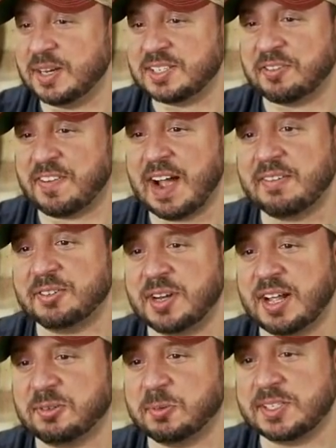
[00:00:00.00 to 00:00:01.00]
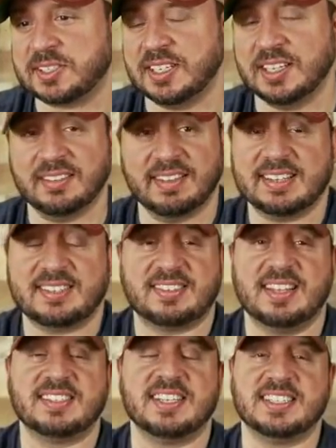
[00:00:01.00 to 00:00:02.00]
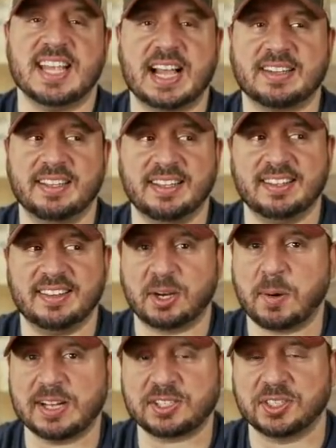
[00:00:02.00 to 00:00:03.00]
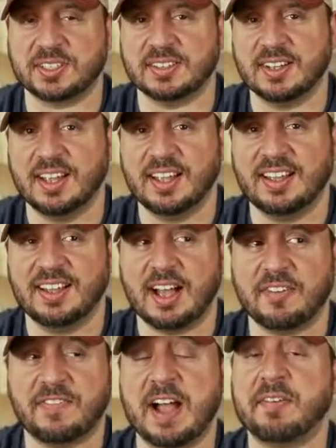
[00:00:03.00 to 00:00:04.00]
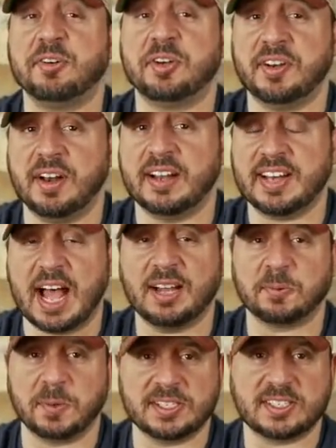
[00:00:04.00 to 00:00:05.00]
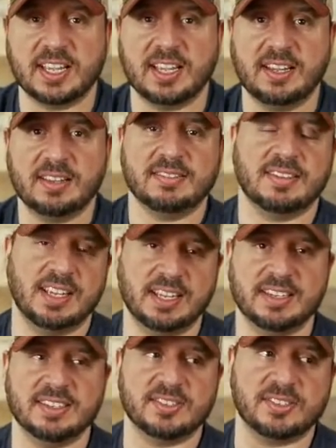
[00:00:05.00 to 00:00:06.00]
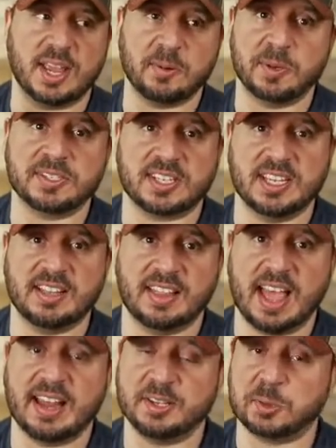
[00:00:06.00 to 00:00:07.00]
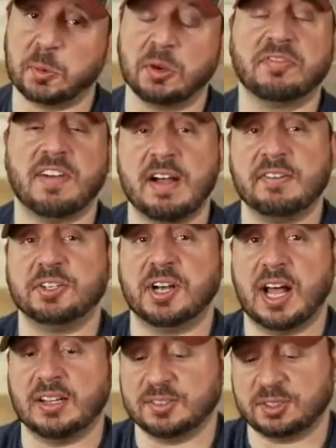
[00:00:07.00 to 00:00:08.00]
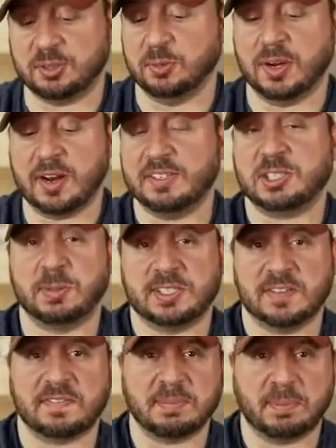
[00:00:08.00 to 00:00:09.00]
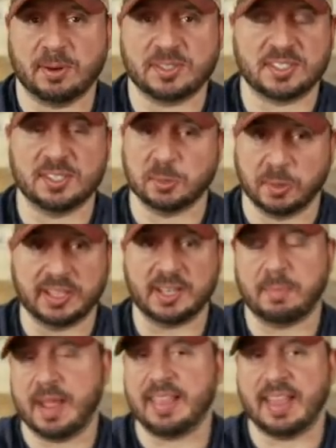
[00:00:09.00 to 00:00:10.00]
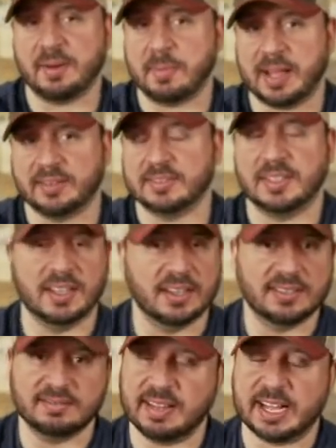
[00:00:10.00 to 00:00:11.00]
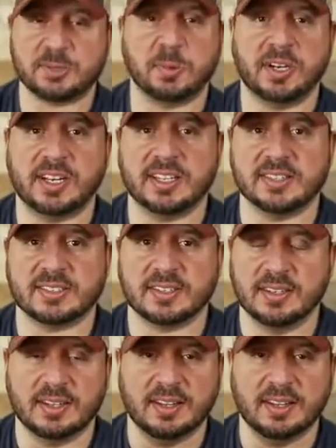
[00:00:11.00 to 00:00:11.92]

what is a $500 whiskey? That's that's exactly the question. A $500 whiskey is a whiskey that is worth $500 to whatever specific person is willing to pay that amount. That's what it is.